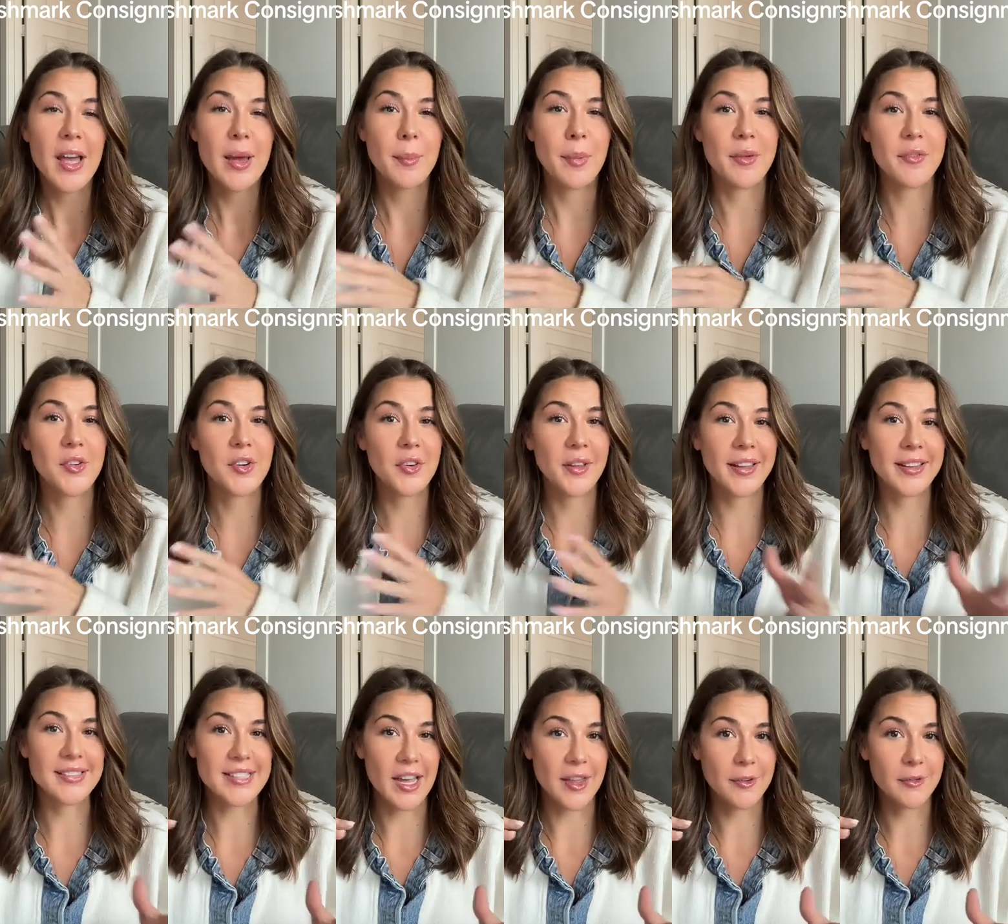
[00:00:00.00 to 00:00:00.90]
But if you're
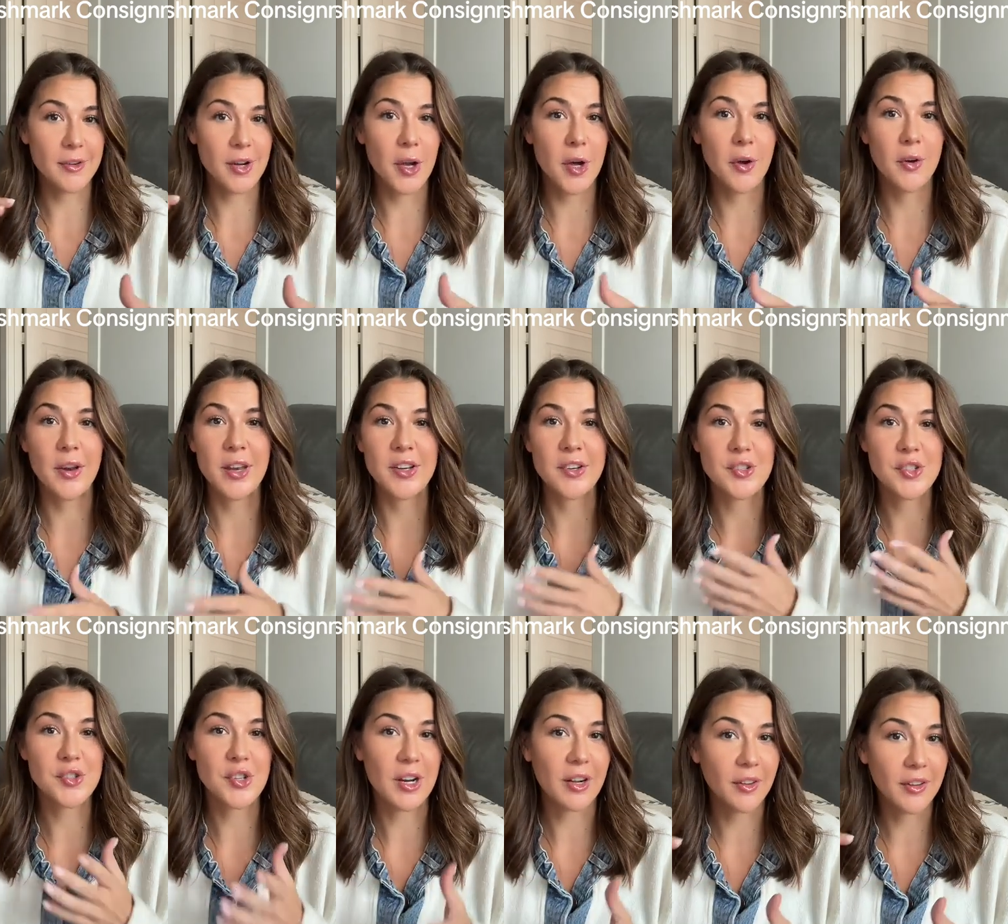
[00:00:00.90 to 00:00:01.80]
like down the road and you're
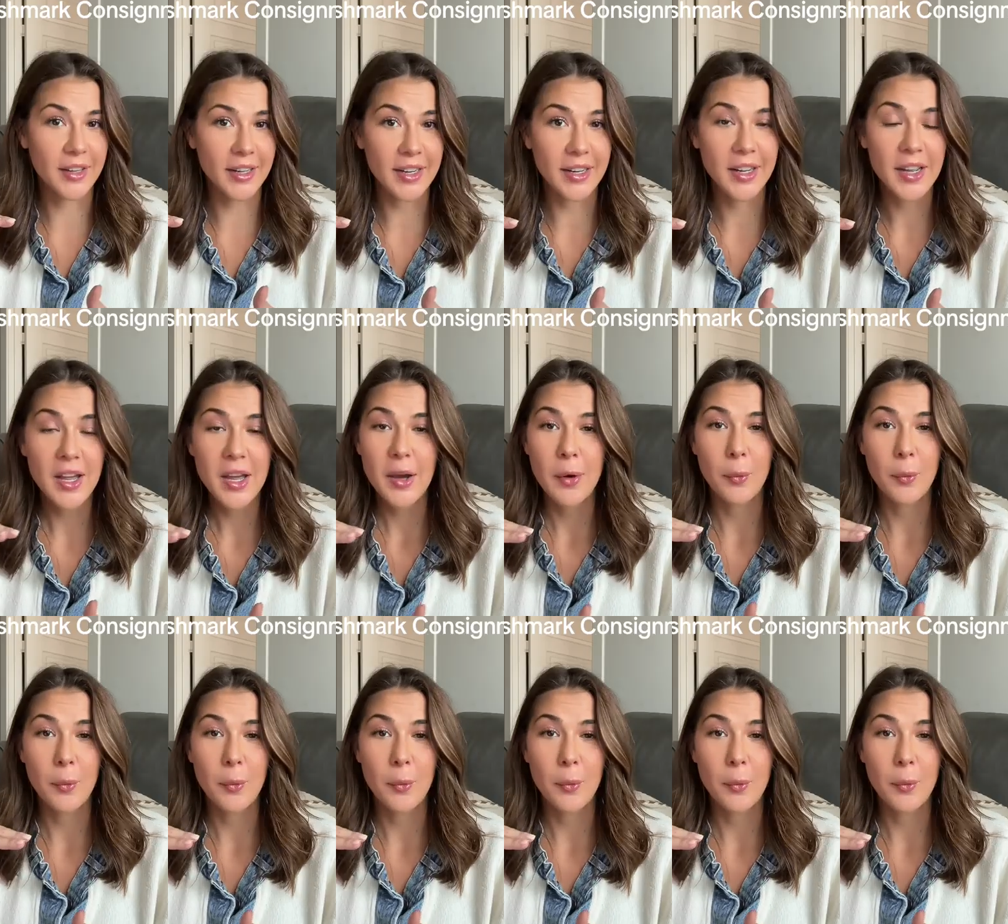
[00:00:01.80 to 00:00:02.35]
struggling